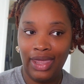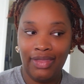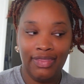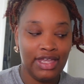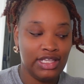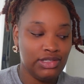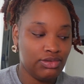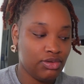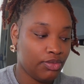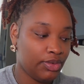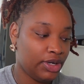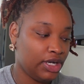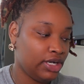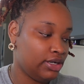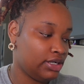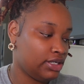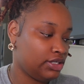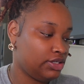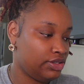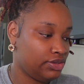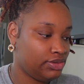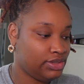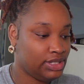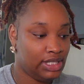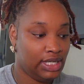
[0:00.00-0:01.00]
that's what we're here to
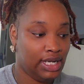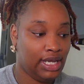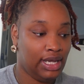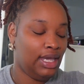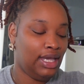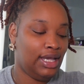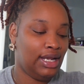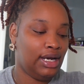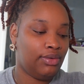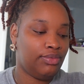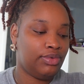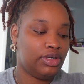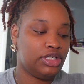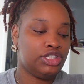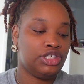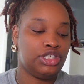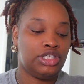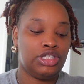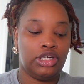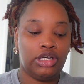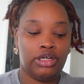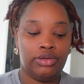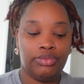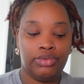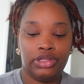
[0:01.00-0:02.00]
do today. And I want to
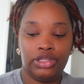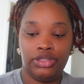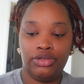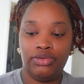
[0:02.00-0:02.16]
share with